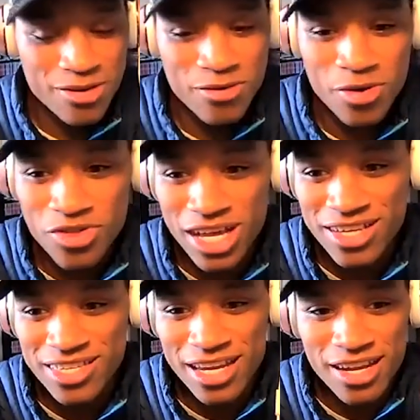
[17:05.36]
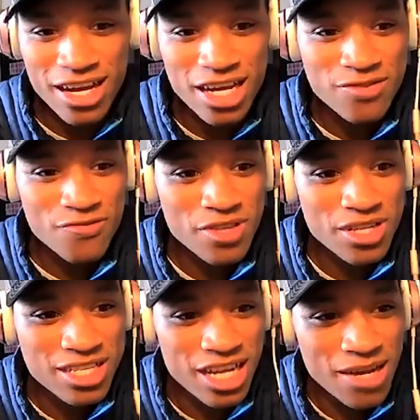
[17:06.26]
Well, thanks again, guys, for the
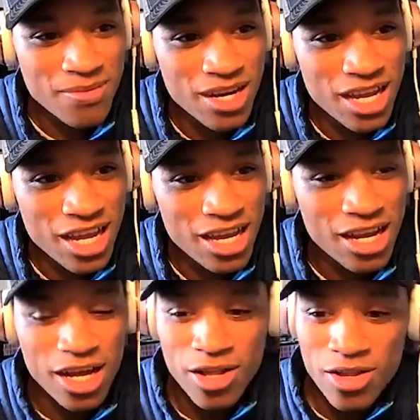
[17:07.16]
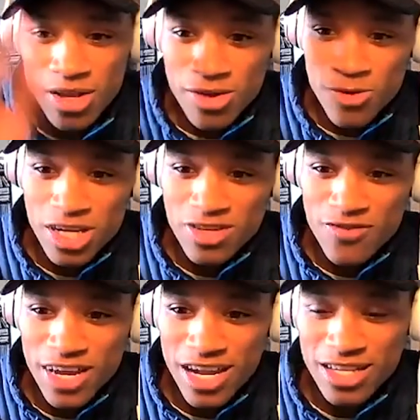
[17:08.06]
time today. And race
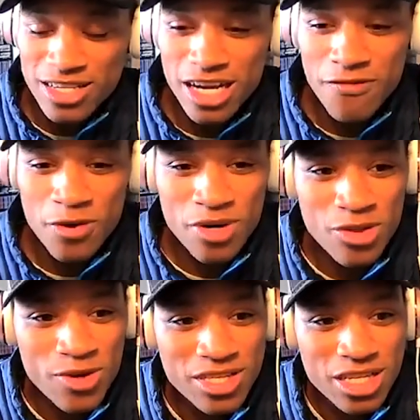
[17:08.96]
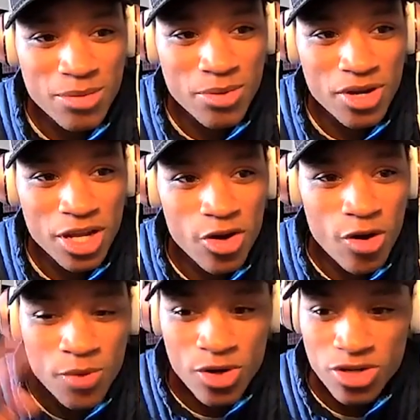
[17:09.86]
fans and everyone in the racing community,
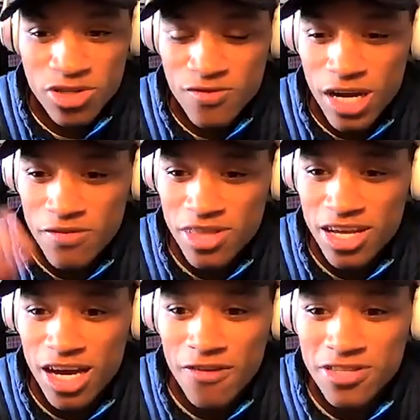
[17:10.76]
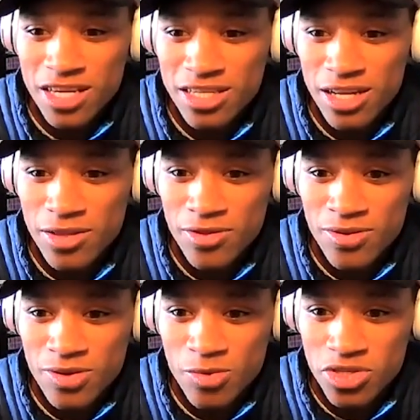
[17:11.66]
hope you're surviving the off season, and
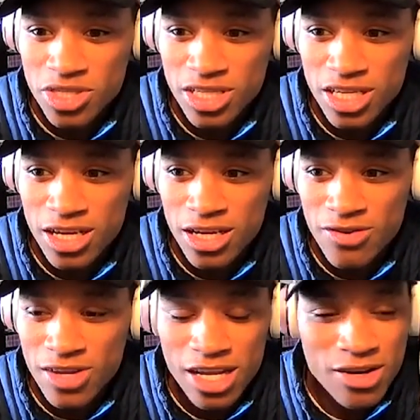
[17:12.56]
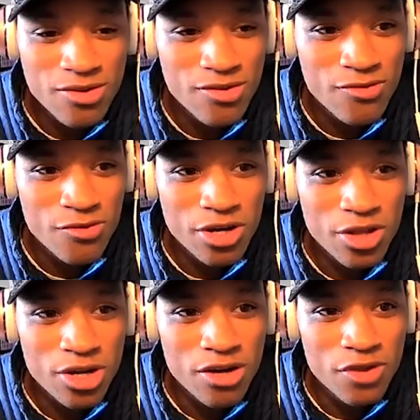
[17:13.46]
we'll see you again for
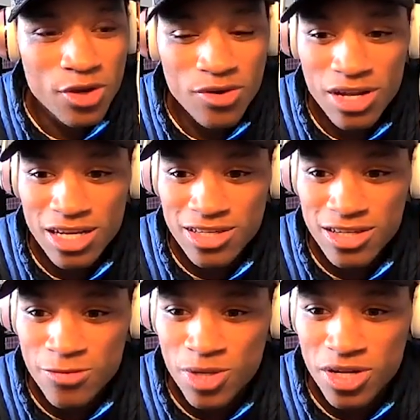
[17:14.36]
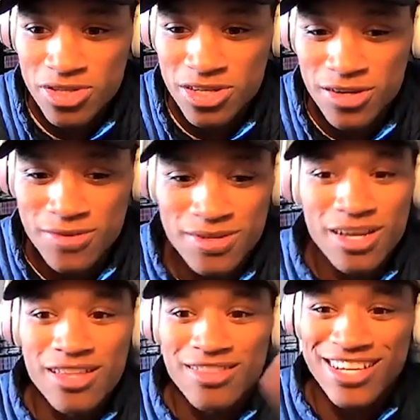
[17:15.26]
another interview in the next week or so.
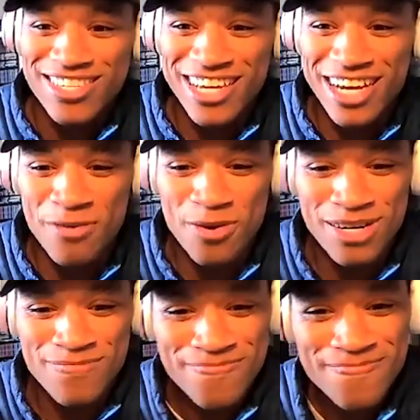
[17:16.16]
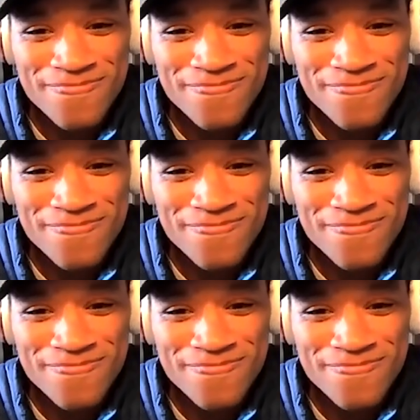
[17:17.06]
Thanks again, everyone.